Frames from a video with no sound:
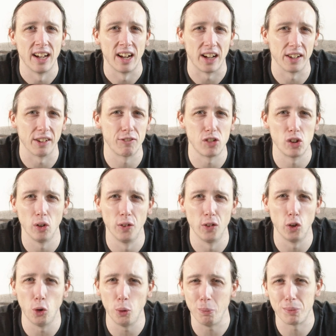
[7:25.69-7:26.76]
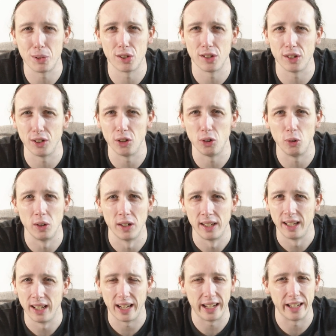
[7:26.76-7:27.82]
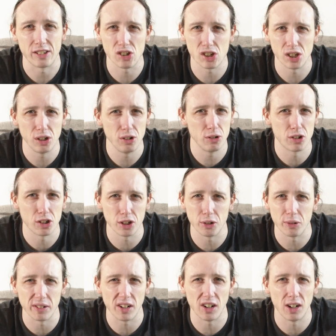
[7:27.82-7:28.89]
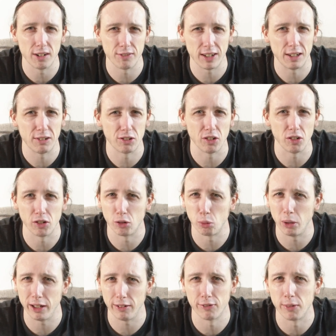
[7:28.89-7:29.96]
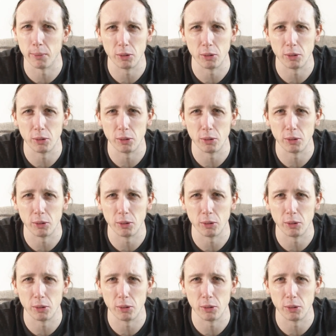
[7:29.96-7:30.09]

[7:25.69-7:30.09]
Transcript: And I've done up to 2.5 hours on Zwift.